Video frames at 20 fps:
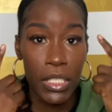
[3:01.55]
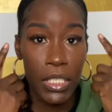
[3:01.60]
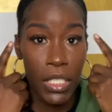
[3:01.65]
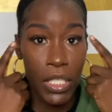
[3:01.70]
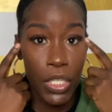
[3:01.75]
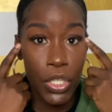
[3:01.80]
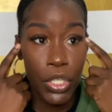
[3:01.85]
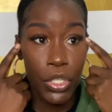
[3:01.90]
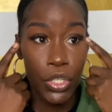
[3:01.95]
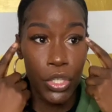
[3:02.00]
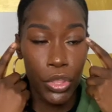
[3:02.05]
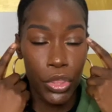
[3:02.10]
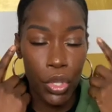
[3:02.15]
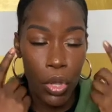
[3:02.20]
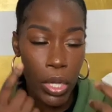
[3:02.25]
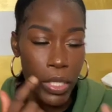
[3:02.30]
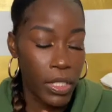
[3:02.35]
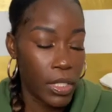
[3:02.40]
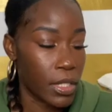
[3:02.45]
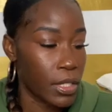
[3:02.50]
need your
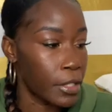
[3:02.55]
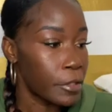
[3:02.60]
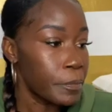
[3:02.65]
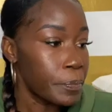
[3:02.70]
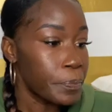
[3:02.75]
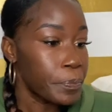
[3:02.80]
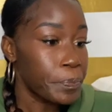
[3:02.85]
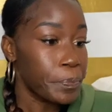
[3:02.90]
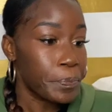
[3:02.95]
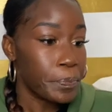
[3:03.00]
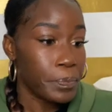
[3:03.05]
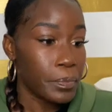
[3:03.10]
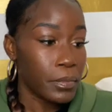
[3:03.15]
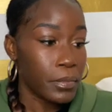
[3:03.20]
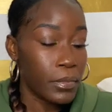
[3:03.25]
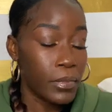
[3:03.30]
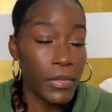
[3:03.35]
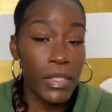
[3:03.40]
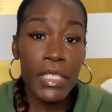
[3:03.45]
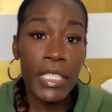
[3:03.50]
thoughts
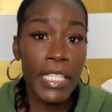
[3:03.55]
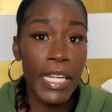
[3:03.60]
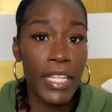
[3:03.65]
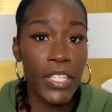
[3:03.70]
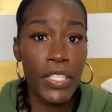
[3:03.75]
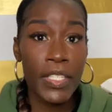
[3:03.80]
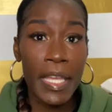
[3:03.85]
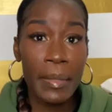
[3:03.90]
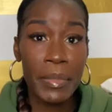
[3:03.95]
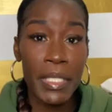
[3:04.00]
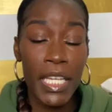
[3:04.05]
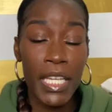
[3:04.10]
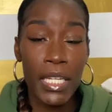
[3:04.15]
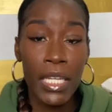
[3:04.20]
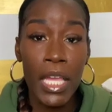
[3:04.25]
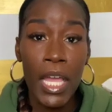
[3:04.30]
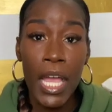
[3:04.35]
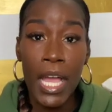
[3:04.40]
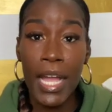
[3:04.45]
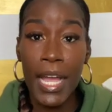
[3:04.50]
and I just kept
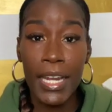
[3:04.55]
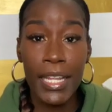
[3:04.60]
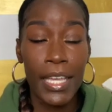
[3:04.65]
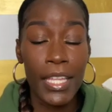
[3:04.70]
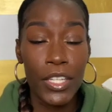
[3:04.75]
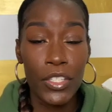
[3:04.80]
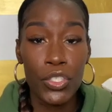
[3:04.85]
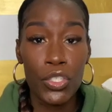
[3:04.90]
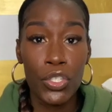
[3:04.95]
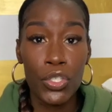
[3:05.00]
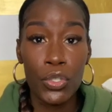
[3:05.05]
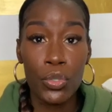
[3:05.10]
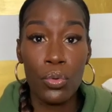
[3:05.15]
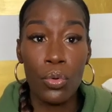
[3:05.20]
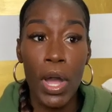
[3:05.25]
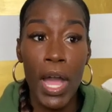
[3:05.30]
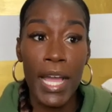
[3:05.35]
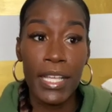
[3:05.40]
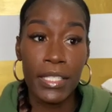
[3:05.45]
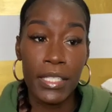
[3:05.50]
saying, I got to get into the
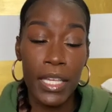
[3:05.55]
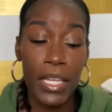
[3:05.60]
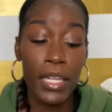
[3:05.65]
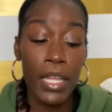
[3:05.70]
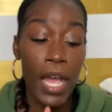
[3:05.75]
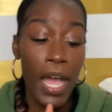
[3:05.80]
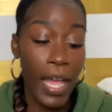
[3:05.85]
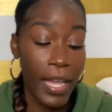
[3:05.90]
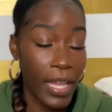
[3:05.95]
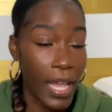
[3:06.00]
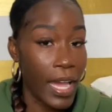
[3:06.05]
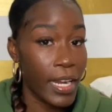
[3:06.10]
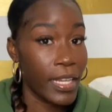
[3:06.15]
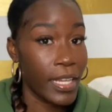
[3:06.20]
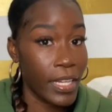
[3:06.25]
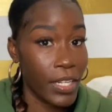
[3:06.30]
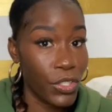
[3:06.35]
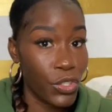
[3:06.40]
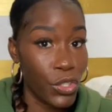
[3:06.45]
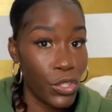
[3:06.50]
school. I said, I got to
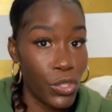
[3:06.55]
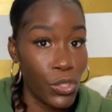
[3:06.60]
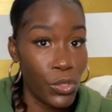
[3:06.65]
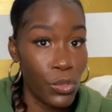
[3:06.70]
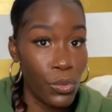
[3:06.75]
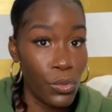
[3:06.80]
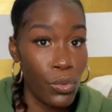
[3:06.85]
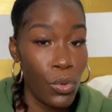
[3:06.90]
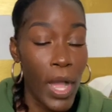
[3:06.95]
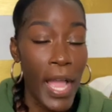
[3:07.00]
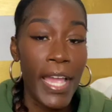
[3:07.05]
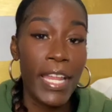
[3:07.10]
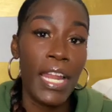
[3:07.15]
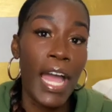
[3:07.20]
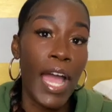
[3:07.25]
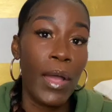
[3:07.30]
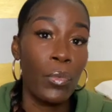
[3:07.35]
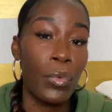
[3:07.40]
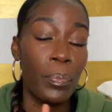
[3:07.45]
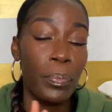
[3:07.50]
get into the school. And
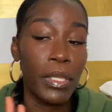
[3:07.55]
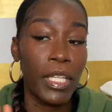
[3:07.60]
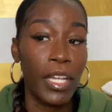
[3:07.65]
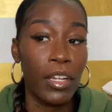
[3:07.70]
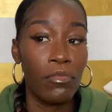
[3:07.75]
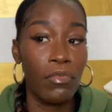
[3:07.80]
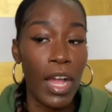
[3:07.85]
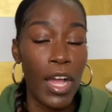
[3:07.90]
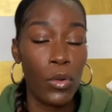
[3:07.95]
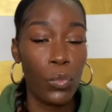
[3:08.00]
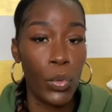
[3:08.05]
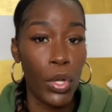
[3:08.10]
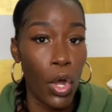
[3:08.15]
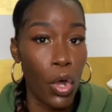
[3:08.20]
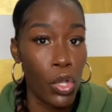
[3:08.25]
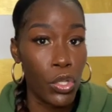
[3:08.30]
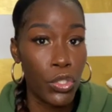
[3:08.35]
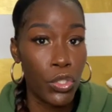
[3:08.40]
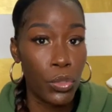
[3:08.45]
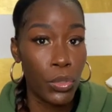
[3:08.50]
I would play around with
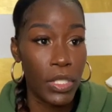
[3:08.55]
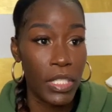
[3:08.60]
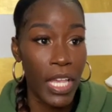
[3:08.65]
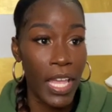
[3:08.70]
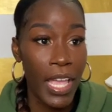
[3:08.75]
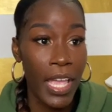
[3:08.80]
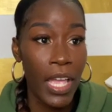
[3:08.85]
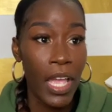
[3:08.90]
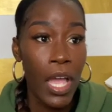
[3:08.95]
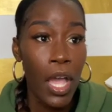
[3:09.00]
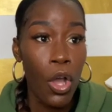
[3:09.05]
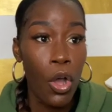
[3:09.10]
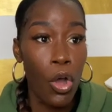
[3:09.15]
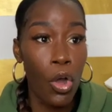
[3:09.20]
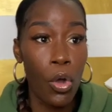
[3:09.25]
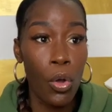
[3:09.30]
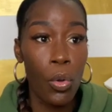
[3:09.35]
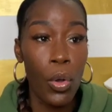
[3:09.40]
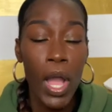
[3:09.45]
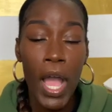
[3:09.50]
also saying,
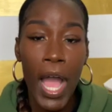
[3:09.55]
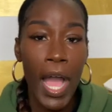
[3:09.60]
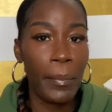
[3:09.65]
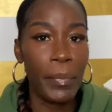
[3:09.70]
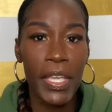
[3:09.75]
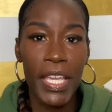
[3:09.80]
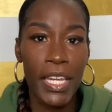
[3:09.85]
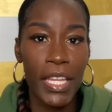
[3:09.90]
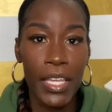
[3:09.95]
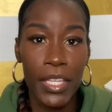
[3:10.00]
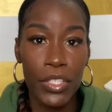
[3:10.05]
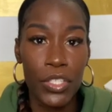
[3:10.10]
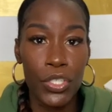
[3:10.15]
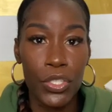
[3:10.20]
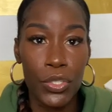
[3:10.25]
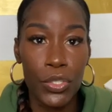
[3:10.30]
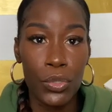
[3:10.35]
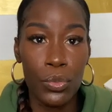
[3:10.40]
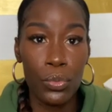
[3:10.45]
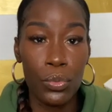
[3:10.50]
oh, I'm getting into
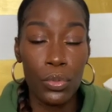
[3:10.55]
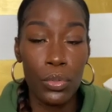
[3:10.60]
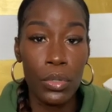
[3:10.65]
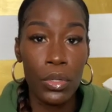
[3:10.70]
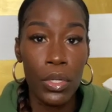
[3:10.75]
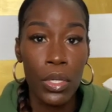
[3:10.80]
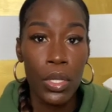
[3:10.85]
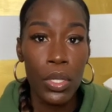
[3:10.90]
the school.